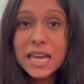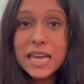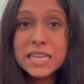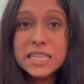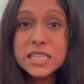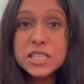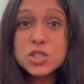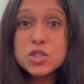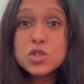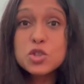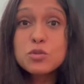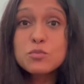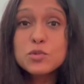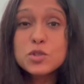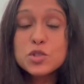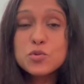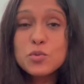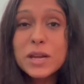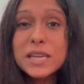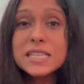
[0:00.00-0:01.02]
It
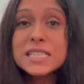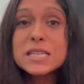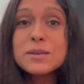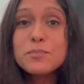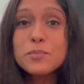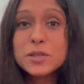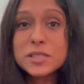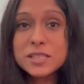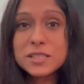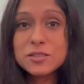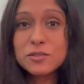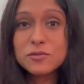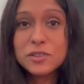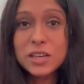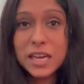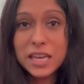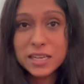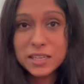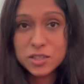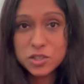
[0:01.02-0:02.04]
consumes 20% of
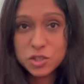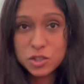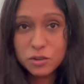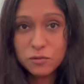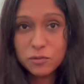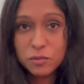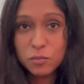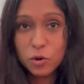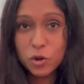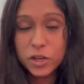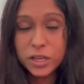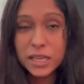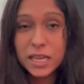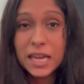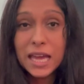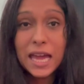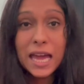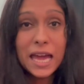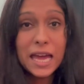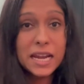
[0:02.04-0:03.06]
the energy of the body,
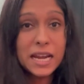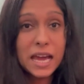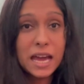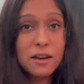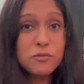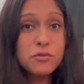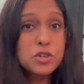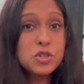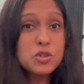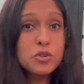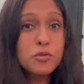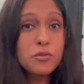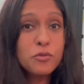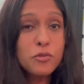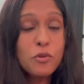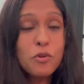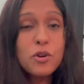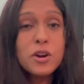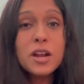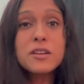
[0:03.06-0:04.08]
an average of
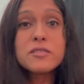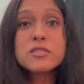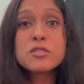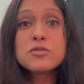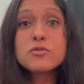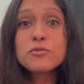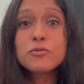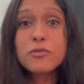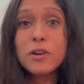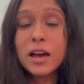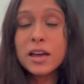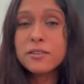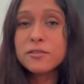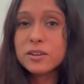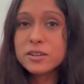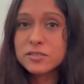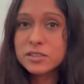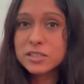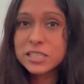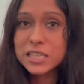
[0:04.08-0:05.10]
400 to
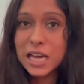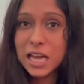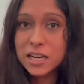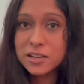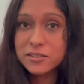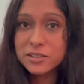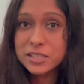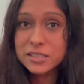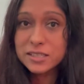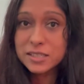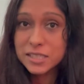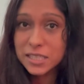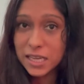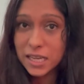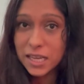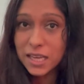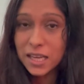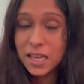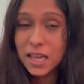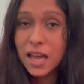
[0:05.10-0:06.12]
500 calories a
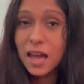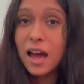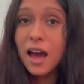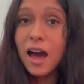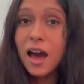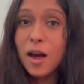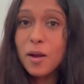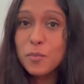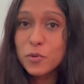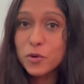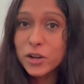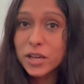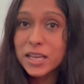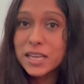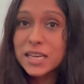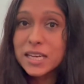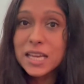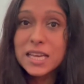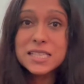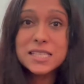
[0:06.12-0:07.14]
day. Our
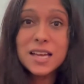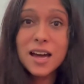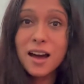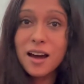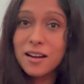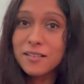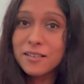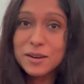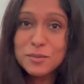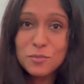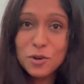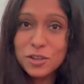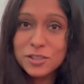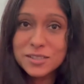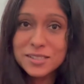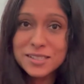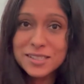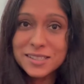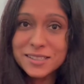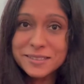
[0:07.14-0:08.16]
brain is a hungry
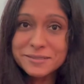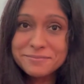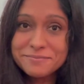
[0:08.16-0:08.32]
monster.